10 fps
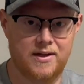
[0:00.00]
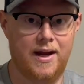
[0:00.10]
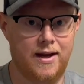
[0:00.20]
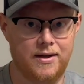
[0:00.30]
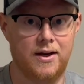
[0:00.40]

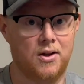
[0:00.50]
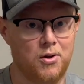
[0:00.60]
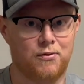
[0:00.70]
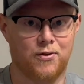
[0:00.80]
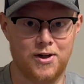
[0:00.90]
Can get a
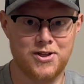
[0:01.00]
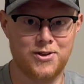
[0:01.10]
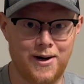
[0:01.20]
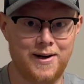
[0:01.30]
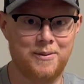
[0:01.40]
little
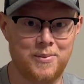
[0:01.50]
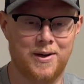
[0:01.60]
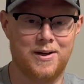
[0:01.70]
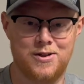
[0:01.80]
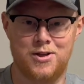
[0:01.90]
frustrating
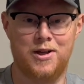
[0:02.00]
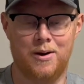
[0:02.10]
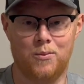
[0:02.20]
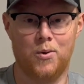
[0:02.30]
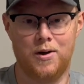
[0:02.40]
because you
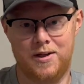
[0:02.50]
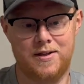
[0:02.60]
get one,